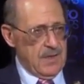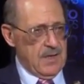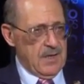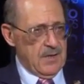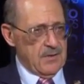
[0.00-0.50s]

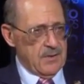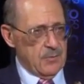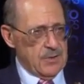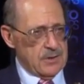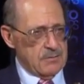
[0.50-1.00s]
And
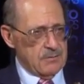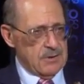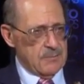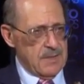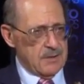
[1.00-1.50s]
we can
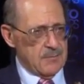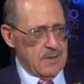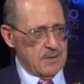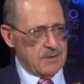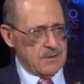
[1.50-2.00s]
make
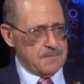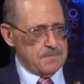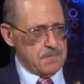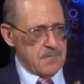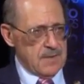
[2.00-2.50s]
America
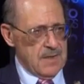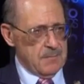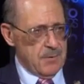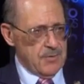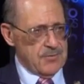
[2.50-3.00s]
a
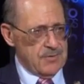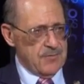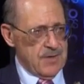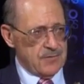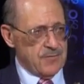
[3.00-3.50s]
birth
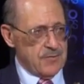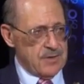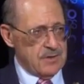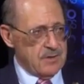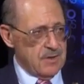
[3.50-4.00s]

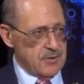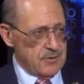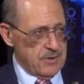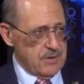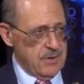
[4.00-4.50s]
defect-free
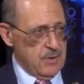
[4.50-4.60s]
country.